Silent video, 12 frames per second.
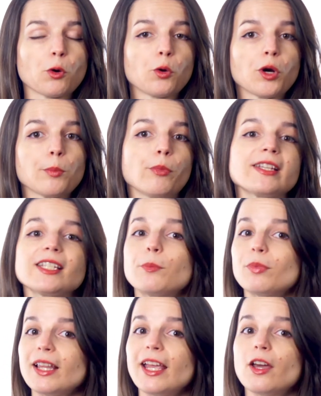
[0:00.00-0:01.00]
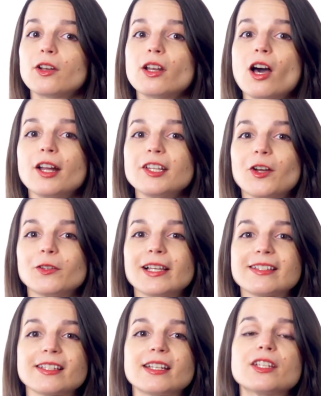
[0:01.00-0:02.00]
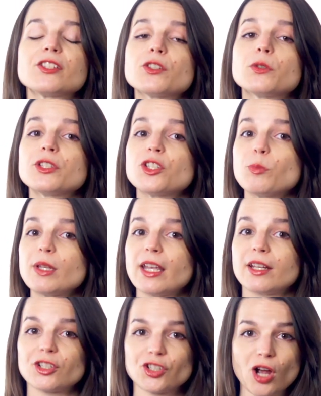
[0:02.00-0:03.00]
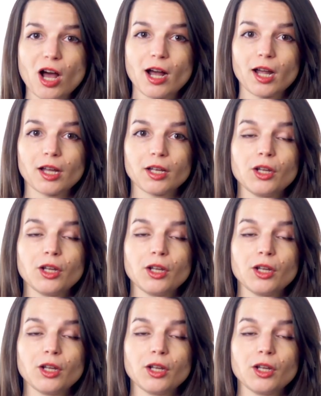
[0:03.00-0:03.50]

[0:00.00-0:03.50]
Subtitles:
or pressing play on an audio lesson as soon as you begin a jog.